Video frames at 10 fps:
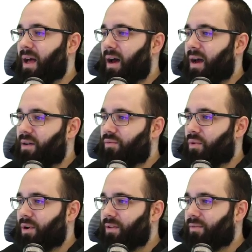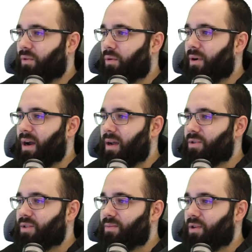Uh, for the floor, I'm
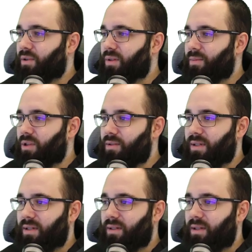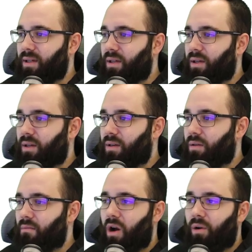just going to be using the
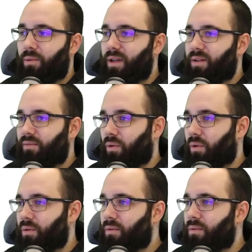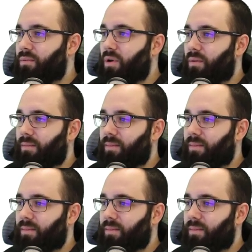concrete floor, or no,